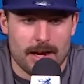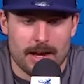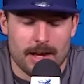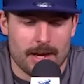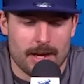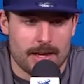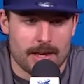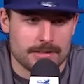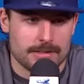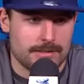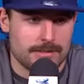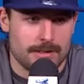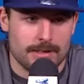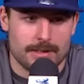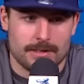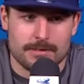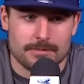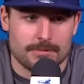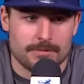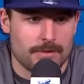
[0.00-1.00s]
I guess,
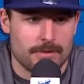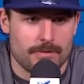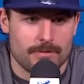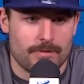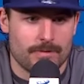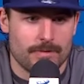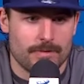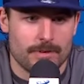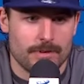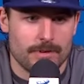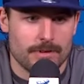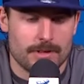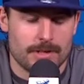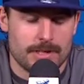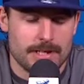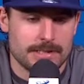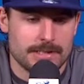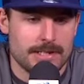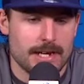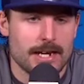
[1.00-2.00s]
like,
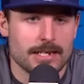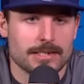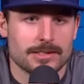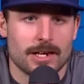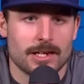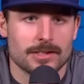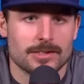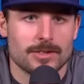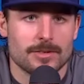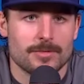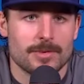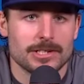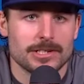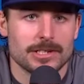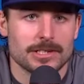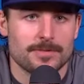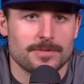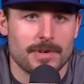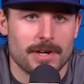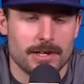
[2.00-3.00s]
these guys got so much
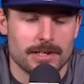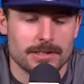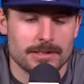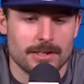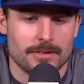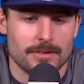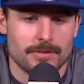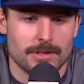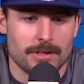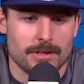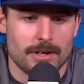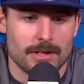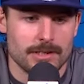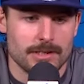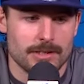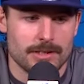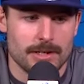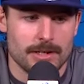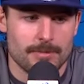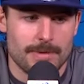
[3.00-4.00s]
experience
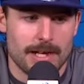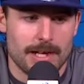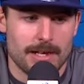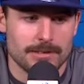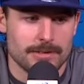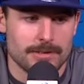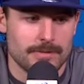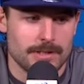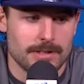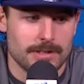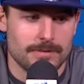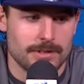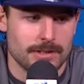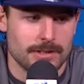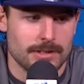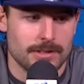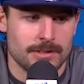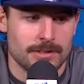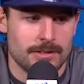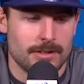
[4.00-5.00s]
under their belt, even if
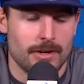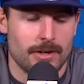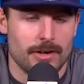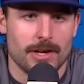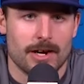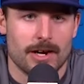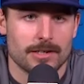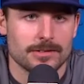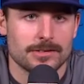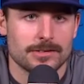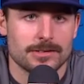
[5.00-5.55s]
they're young.